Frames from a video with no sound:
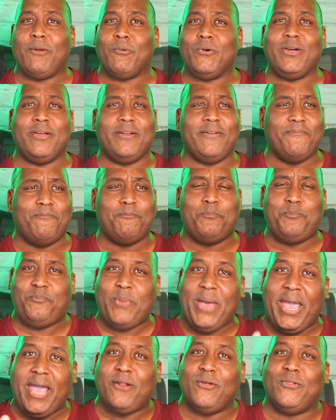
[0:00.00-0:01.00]
and we're gonna going to
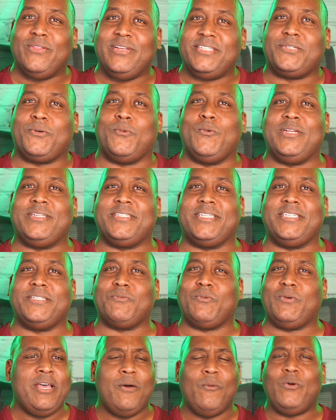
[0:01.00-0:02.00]
battle these Quincy's
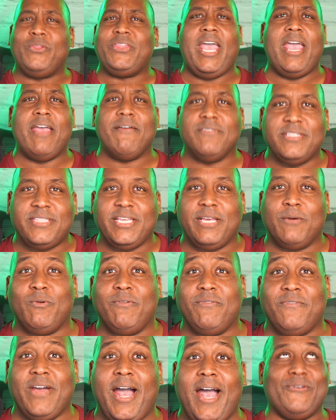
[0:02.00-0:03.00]
with with everything
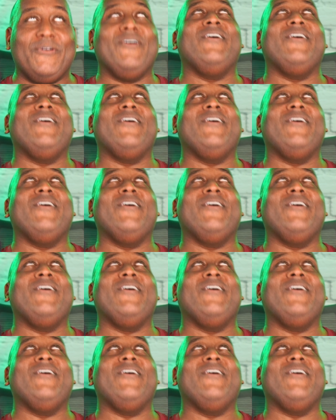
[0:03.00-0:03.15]
we've got.